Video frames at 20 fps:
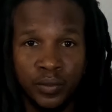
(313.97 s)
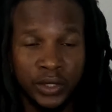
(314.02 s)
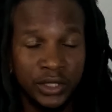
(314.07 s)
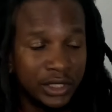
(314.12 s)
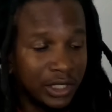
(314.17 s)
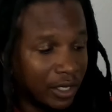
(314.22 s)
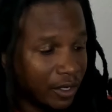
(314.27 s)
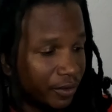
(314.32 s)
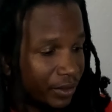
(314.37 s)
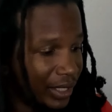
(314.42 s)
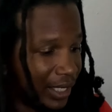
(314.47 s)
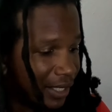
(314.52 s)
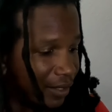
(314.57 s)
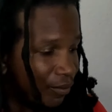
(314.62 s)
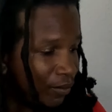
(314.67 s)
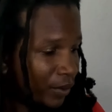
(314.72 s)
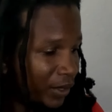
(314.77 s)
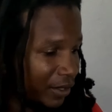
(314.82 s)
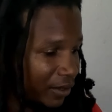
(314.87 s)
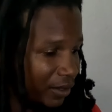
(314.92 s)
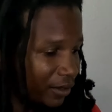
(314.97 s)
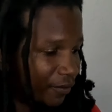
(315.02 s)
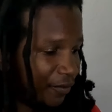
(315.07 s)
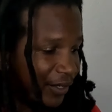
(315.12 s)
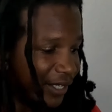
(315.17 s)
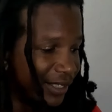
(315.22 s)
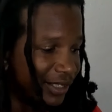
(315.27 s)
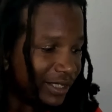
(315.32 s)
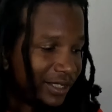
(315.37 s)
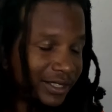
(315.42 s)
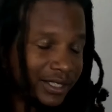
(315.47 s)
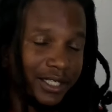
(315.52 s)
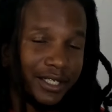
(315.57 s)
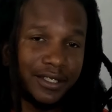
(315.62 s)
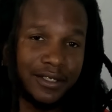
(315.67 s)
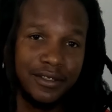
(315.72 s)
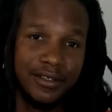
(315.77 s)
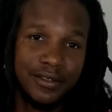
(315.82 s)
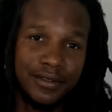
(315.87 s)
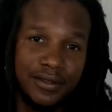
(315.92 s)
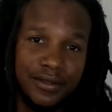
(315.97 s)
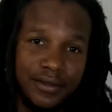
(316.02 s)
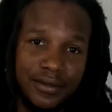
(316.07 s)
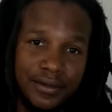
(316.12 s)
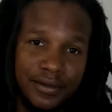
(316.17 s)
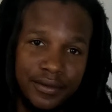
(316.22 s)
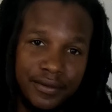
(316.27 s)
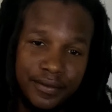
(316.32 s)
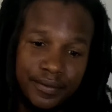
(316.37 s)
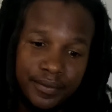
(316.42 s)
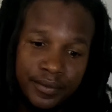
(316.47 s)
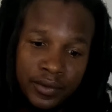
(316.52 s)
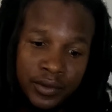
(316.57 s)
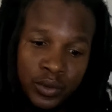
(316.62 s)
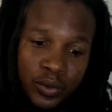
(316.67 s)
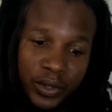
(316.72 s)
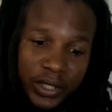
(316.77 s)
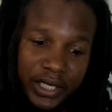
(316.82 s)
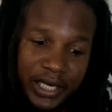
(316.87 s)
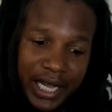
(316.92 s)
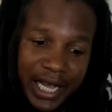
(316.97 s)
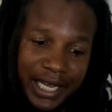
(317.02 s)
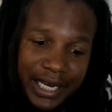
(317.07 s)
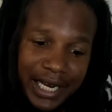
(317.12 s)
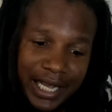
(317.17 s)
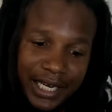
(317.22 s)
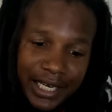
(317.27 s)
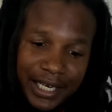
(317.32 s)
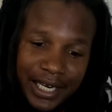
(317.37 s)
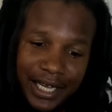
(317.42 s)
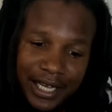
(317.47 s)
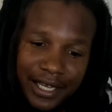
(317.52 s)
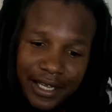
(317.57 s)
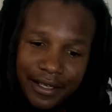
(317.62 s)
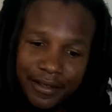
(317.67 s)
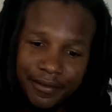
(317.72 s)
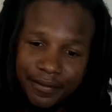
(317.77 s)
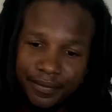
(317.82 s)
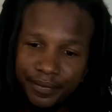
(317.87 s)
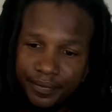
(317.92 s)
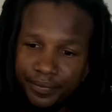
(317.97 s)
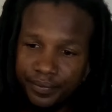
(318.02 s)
What y'all think? With a little fancy sticker. $29.99.